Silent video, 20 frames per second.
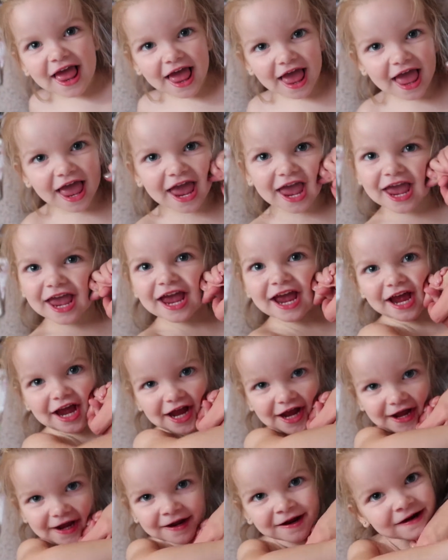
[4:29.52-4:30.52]
Mother's
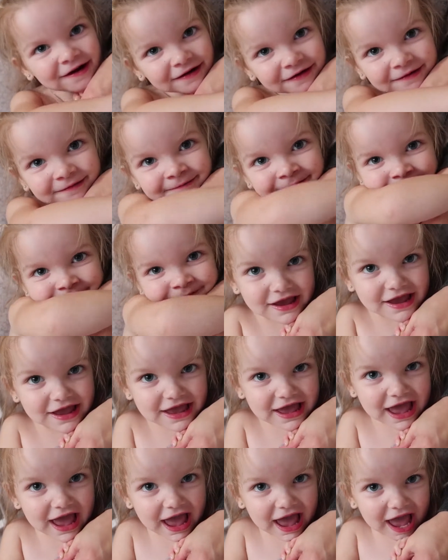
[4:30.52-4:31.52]
Day.
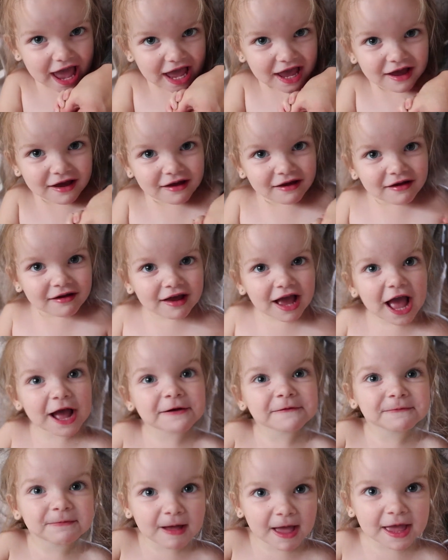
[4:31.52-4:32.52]
Yeah.
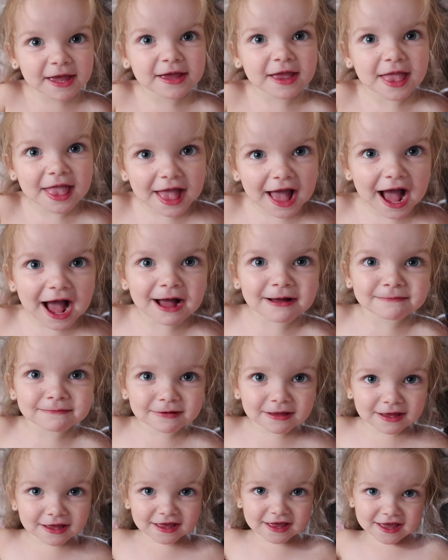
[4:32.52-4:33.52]
We're waking up.
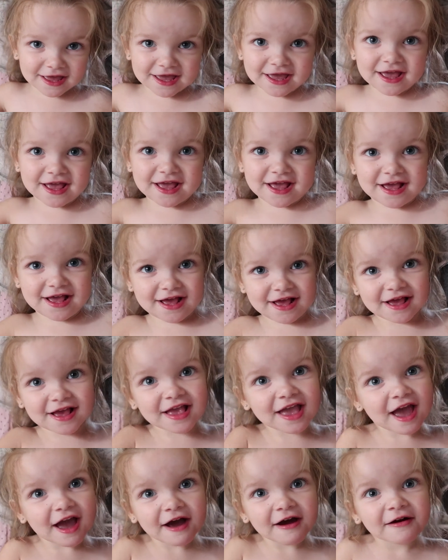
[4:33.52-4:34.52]
Just
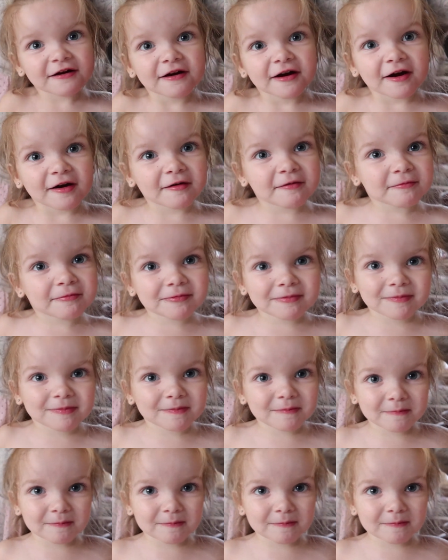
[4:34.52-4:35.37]
waking up, haven't we?